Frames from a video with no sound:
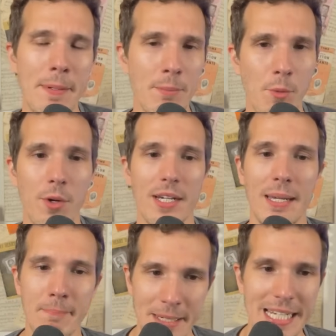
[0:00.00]
more
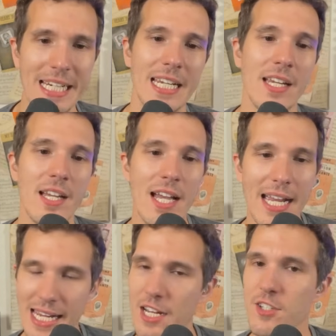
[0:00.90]
competing
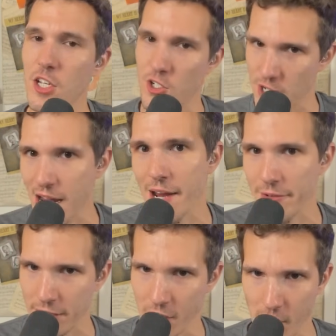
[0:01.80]
against
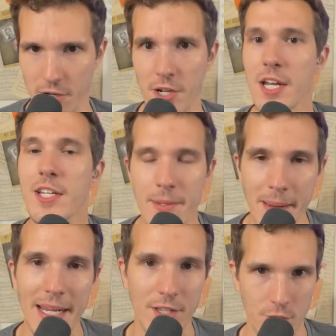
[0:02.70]
Ja'Tyree Carter to
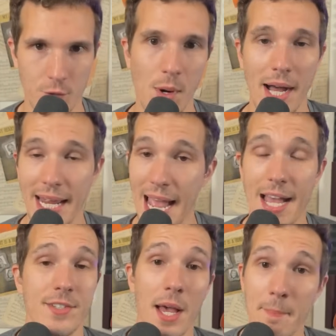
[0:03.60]
make the squad
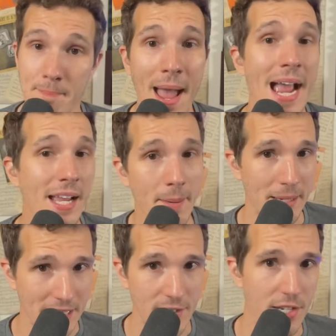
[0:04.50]
as a backup
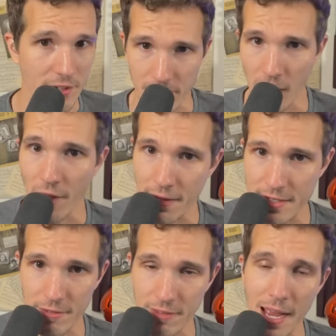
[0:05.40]
interior
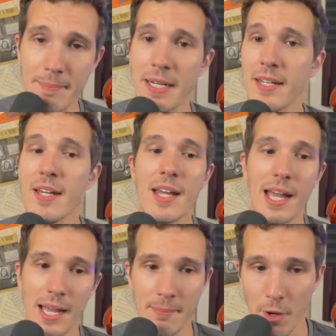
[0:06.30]
offensive lineman.
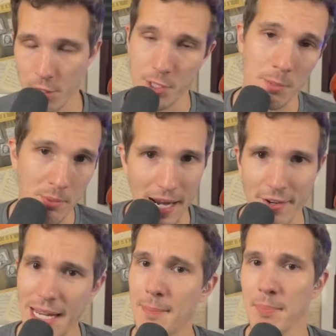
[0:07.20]
Also, Pryor
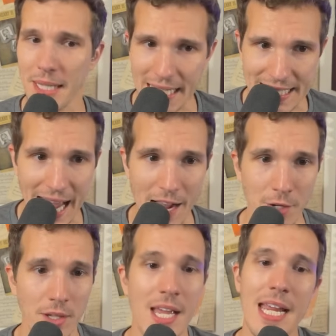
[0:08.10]
can play
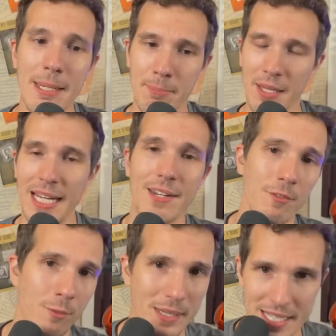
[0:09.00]
tackle. He played
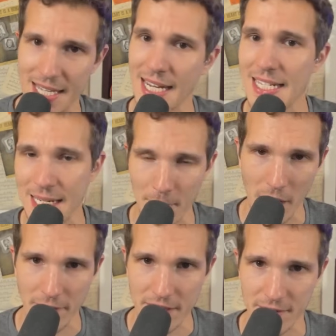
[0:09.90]
with the second team
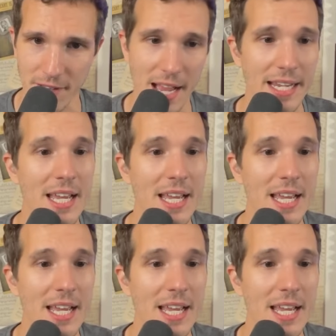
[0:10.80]
offensive line